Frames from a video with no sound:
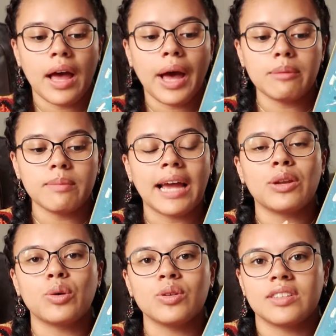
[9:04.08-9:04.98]
And
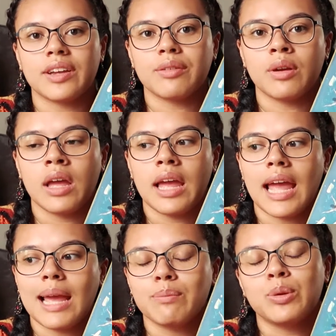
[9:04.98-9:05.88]
also
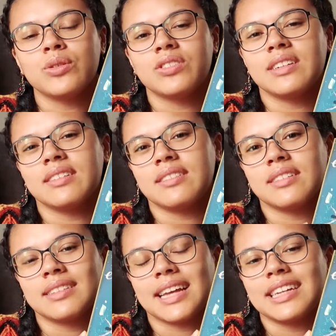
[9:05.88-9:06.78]
important
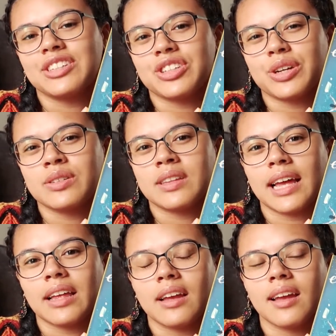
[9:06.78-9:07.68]
that it shows
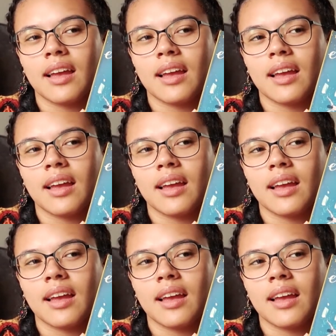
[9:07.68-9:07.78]
that